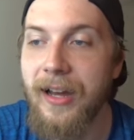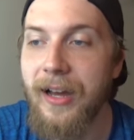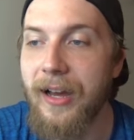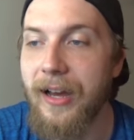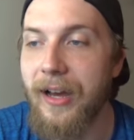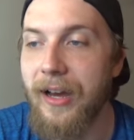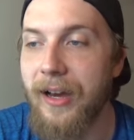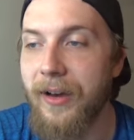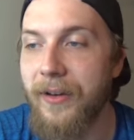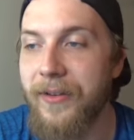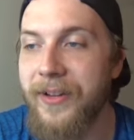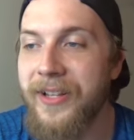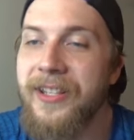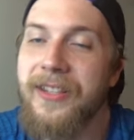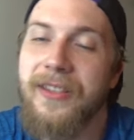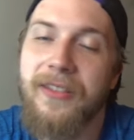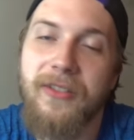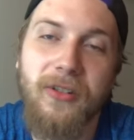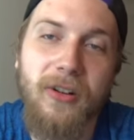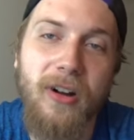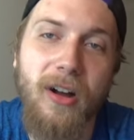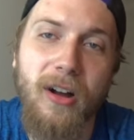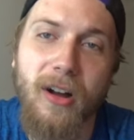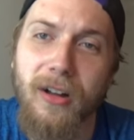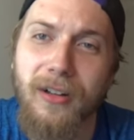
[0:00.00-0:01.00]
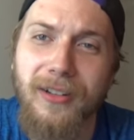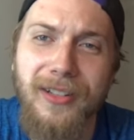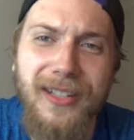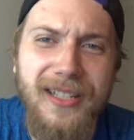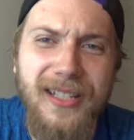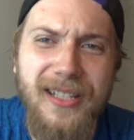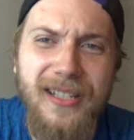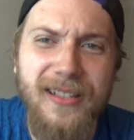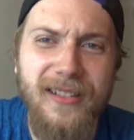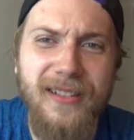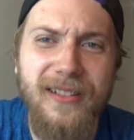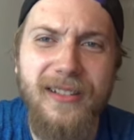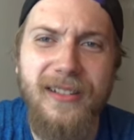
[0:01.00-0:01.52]
They're all
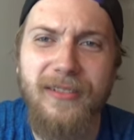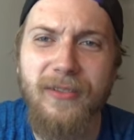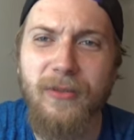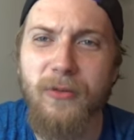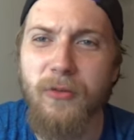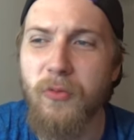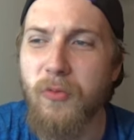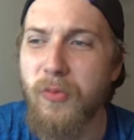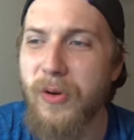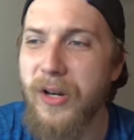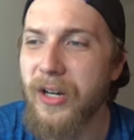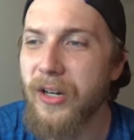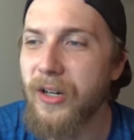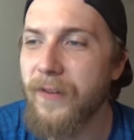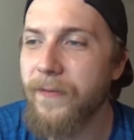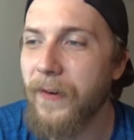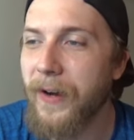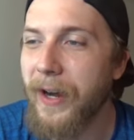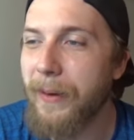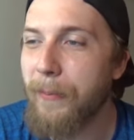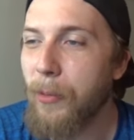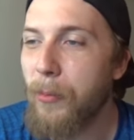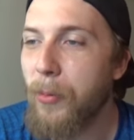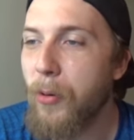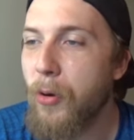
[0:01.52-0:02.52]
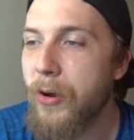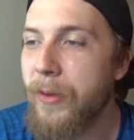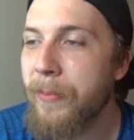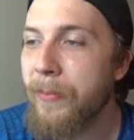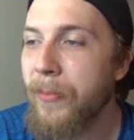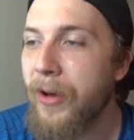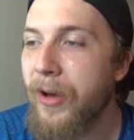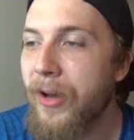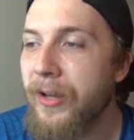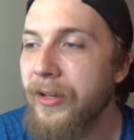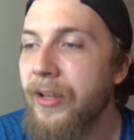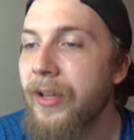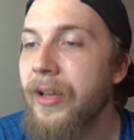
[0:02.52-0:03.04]
this weird, forgettable
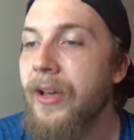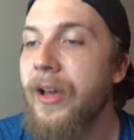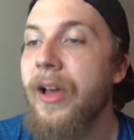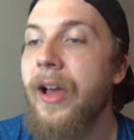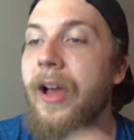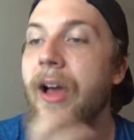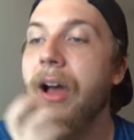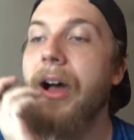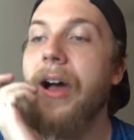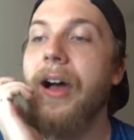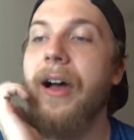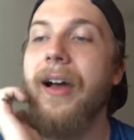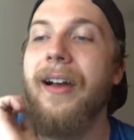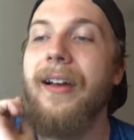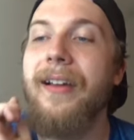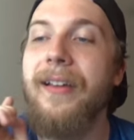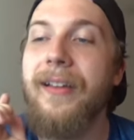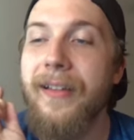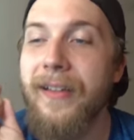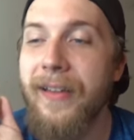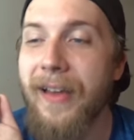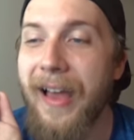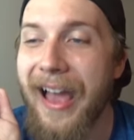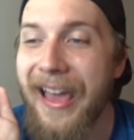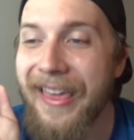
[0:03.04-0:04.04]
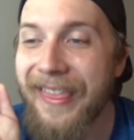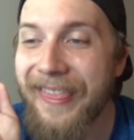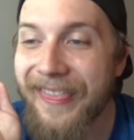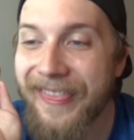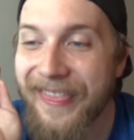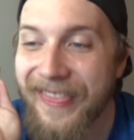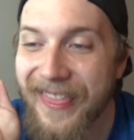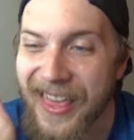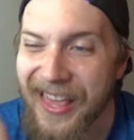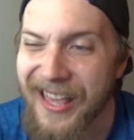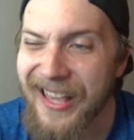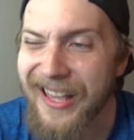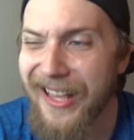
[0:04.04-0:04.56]
Pokemon. I
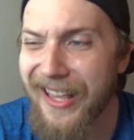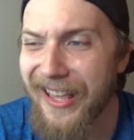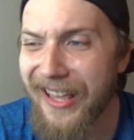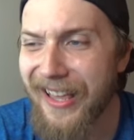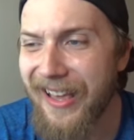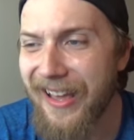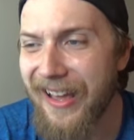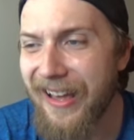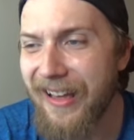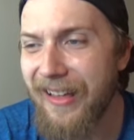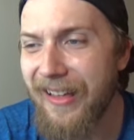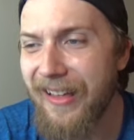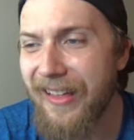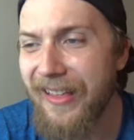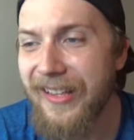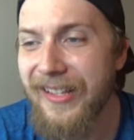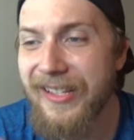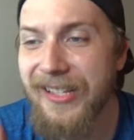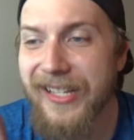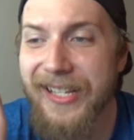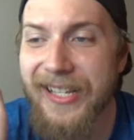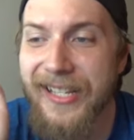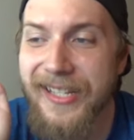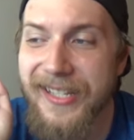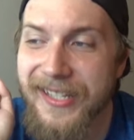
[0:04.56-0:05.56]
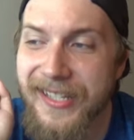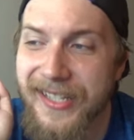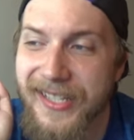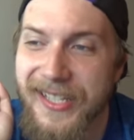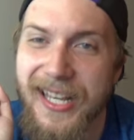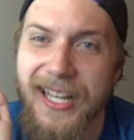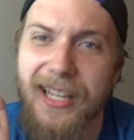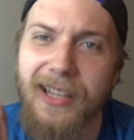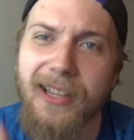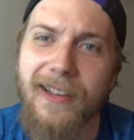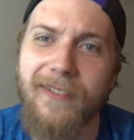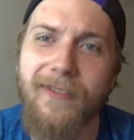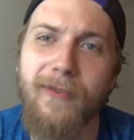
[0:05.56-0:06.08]
think
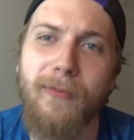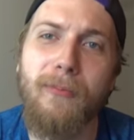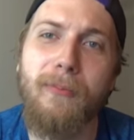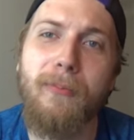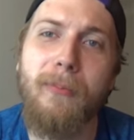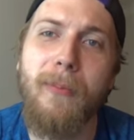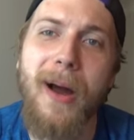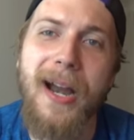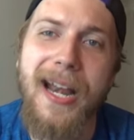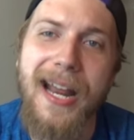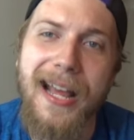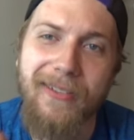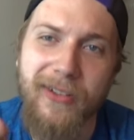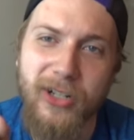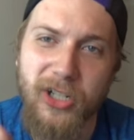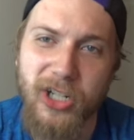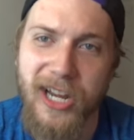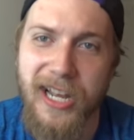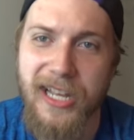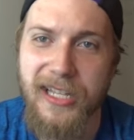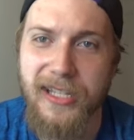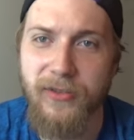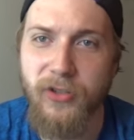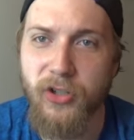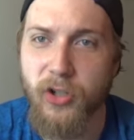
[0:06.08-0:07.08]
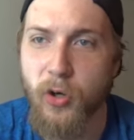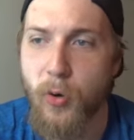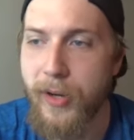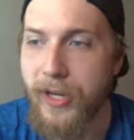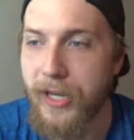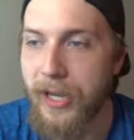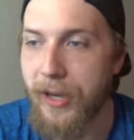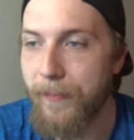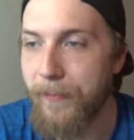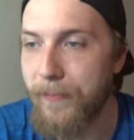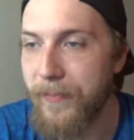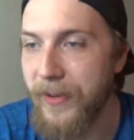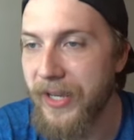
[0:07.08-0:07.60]
Sigilyph might have a chance of showing
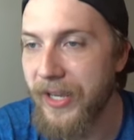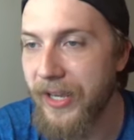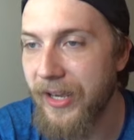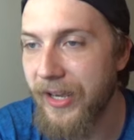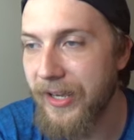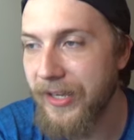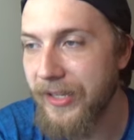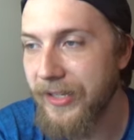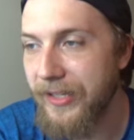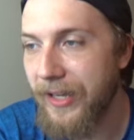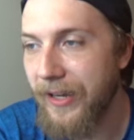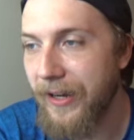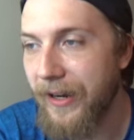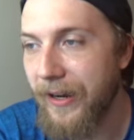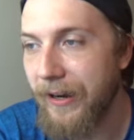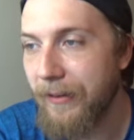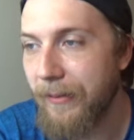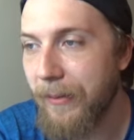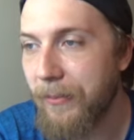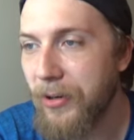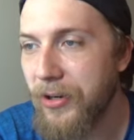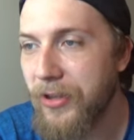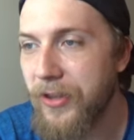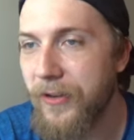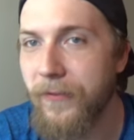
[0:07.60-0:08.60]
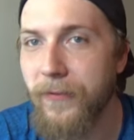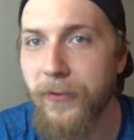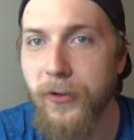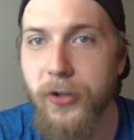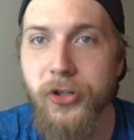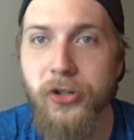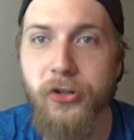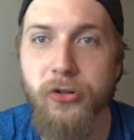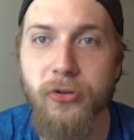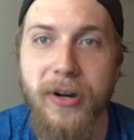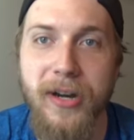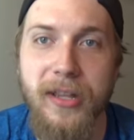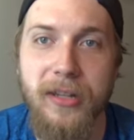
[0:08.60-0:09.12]
up, because I remember in the
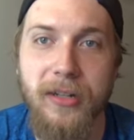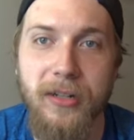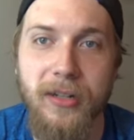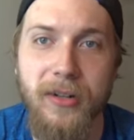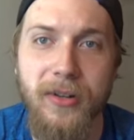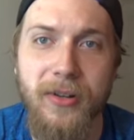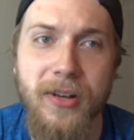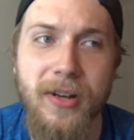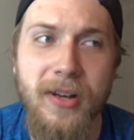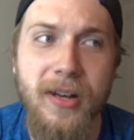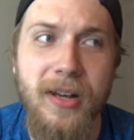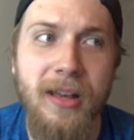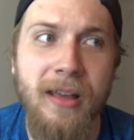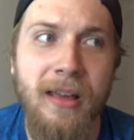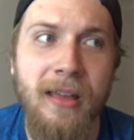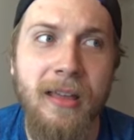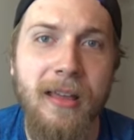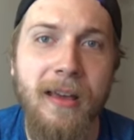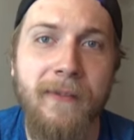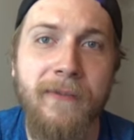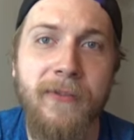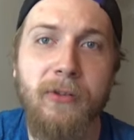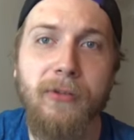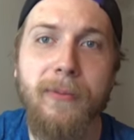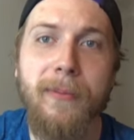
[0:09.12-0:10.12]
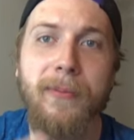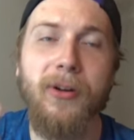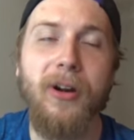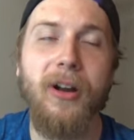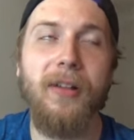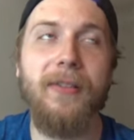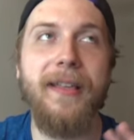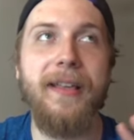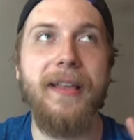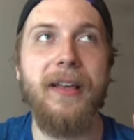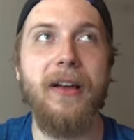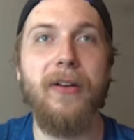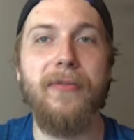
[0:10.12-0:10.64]
first trailer, if you remember
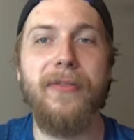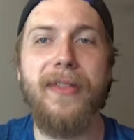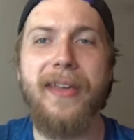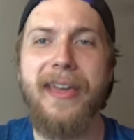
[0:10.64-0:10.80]
on